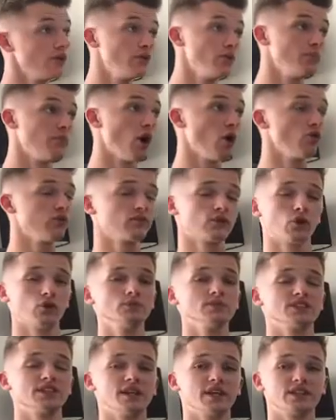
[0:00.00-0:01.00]
They both
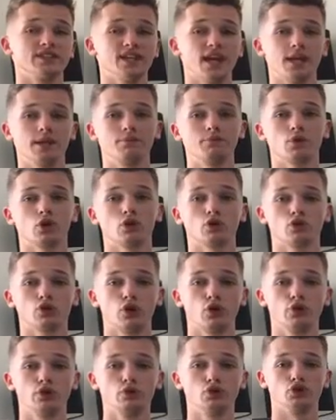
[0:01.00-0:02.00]
come to the same
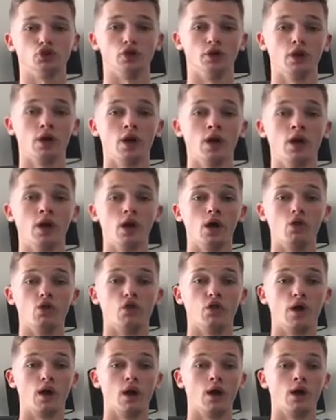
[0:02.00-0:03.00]
conclusion
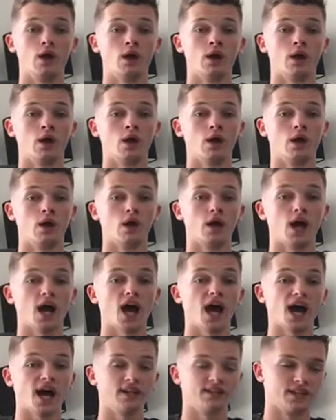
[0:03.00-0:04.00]
that
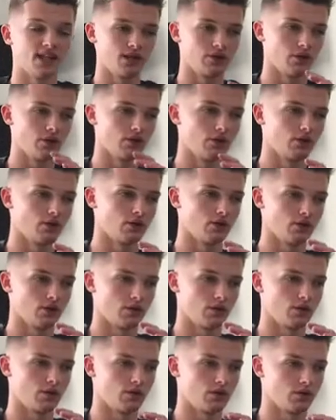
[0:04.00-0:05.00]
I didn't
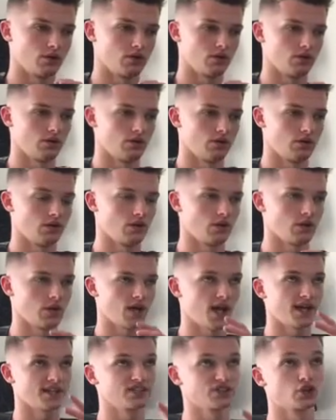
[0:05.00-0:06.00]

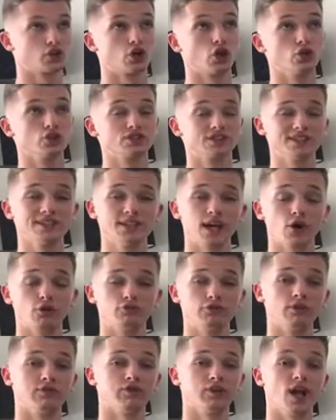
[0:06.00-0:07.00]
ask the girls to
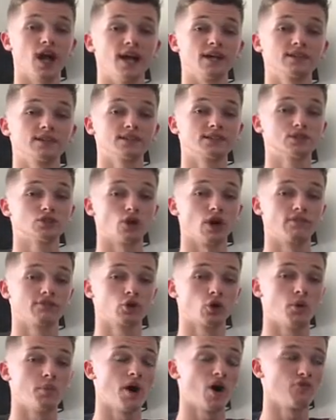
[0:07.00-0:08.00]
self-reflect. So I've
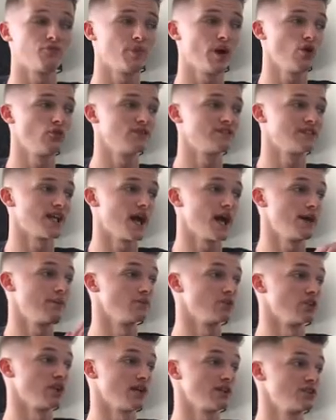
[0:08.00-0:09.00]
come off both
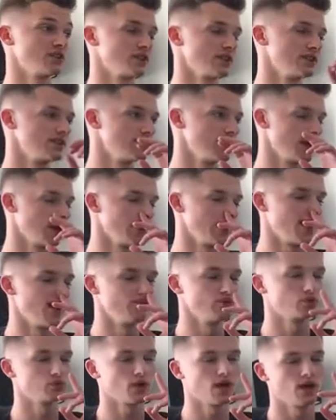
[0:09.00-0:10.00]
times, and as you can see on there
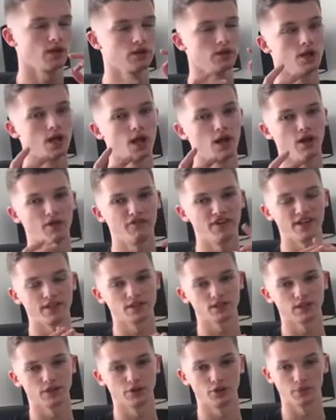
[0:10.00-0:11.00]
as well,
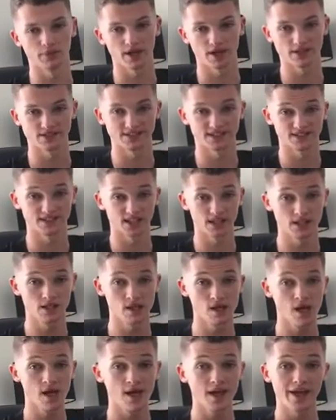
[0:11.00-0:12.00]
eventually you'll be able to see,
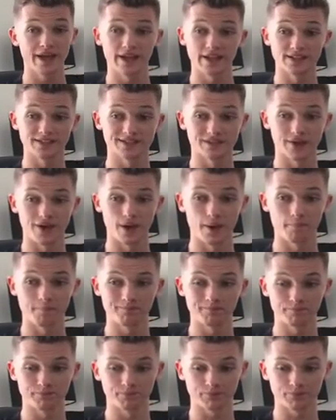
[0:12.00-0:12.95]
is that